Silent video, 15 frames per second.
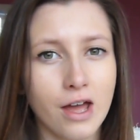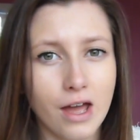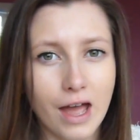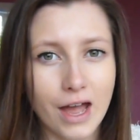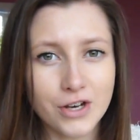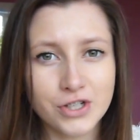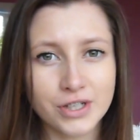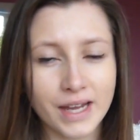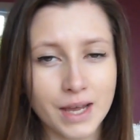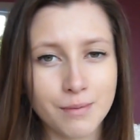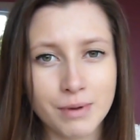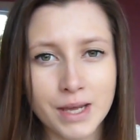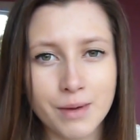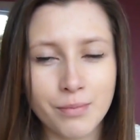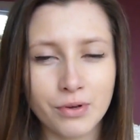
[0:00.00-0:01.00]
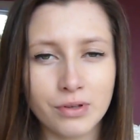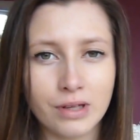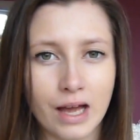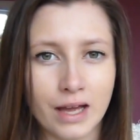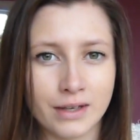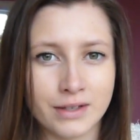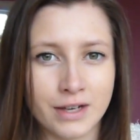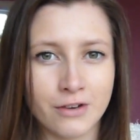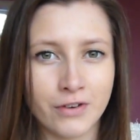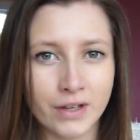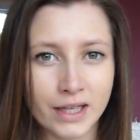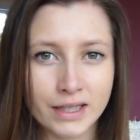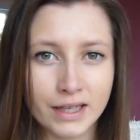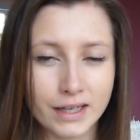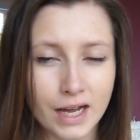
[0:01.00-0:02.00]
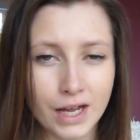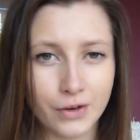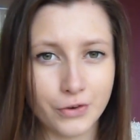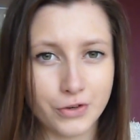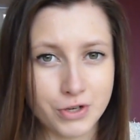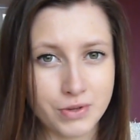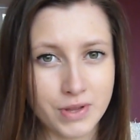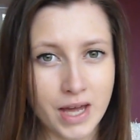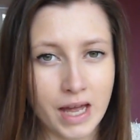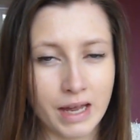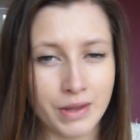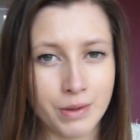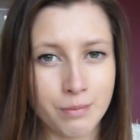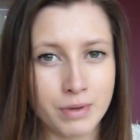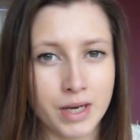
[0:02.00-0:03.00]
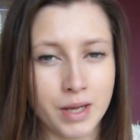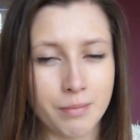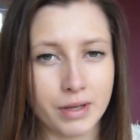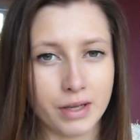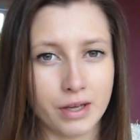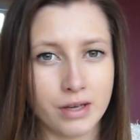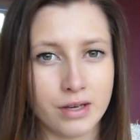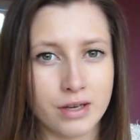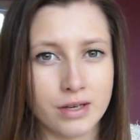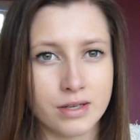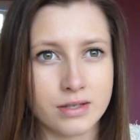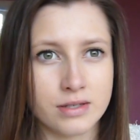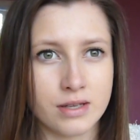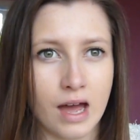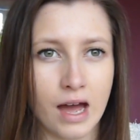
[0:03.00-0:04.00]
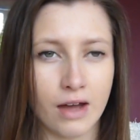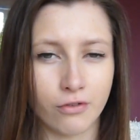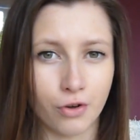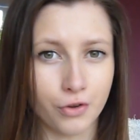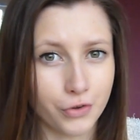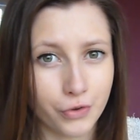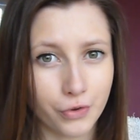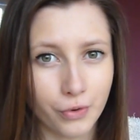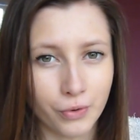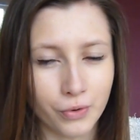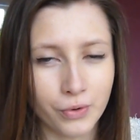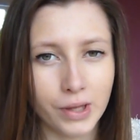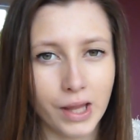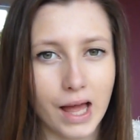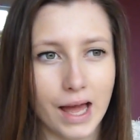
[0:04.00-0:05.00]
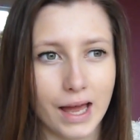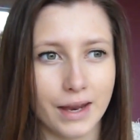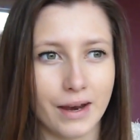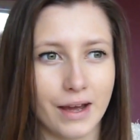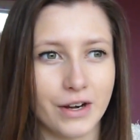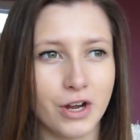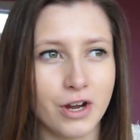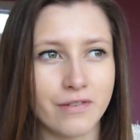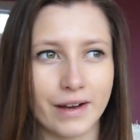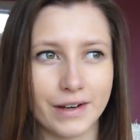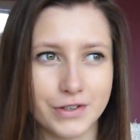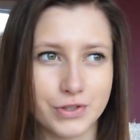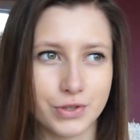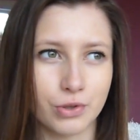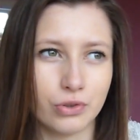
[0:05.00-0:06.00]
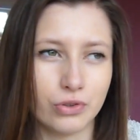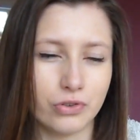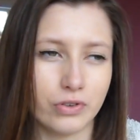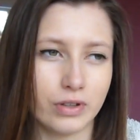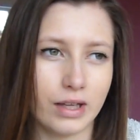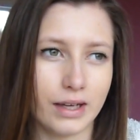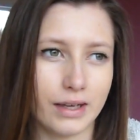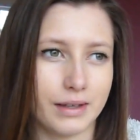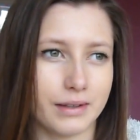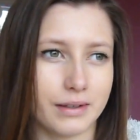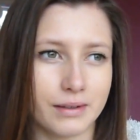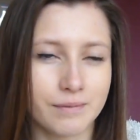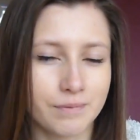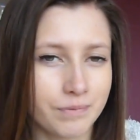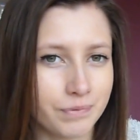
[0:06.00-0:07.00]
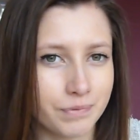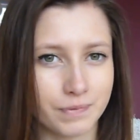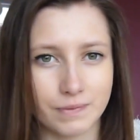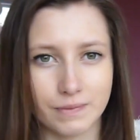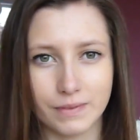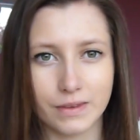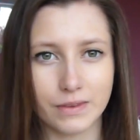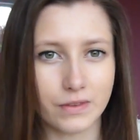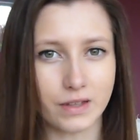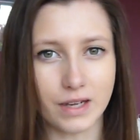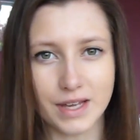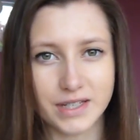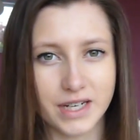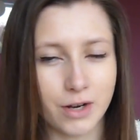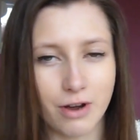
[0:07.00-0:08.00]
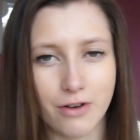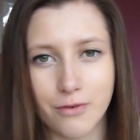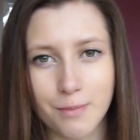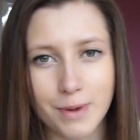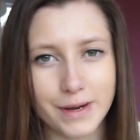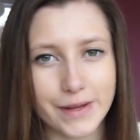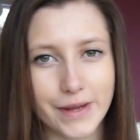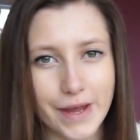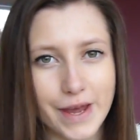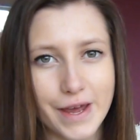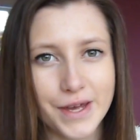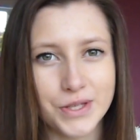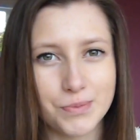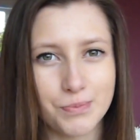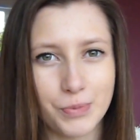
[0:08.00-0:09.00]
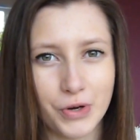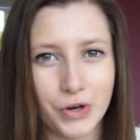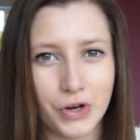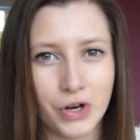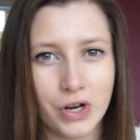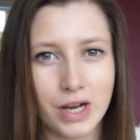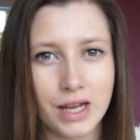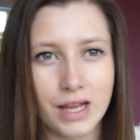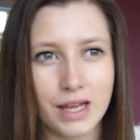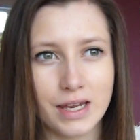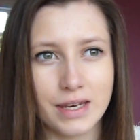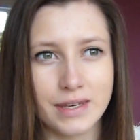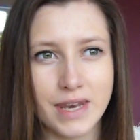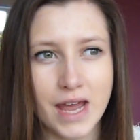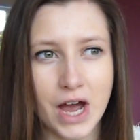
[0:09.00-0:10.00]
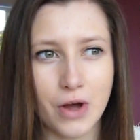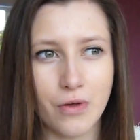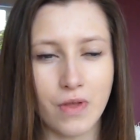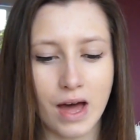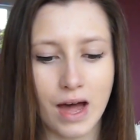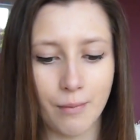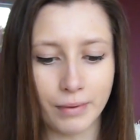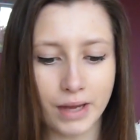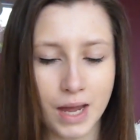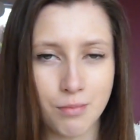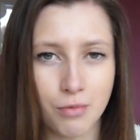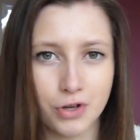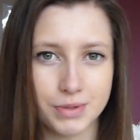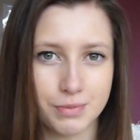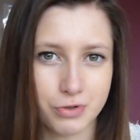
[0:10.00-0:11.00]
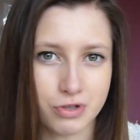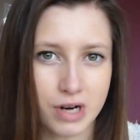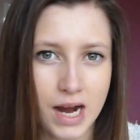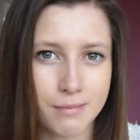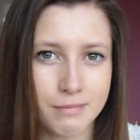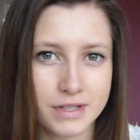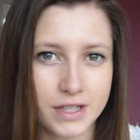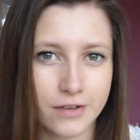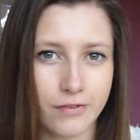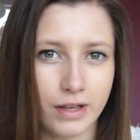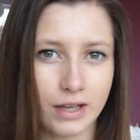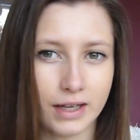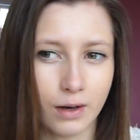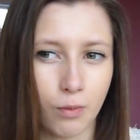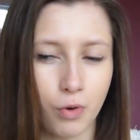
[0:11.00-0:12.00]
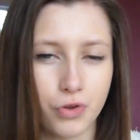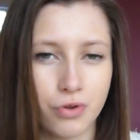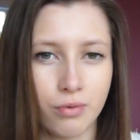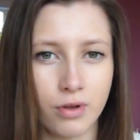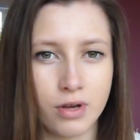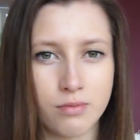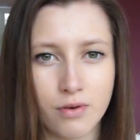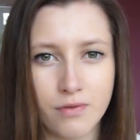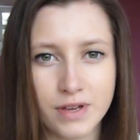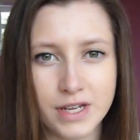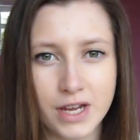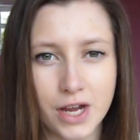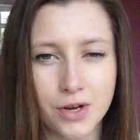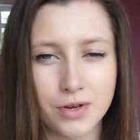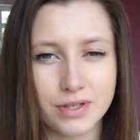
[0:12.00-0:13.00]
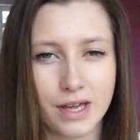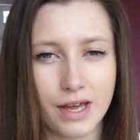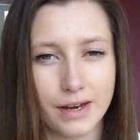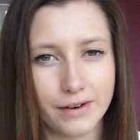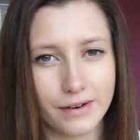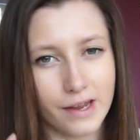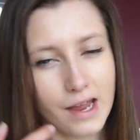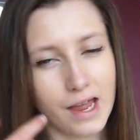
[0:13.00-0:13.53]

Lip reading: educate people, and I feel like I can't do that at the minute because I've got school. And I know I've had school for like the last however many years, but now that I'm getting more subscribers, I feel like I want to upload more videos, and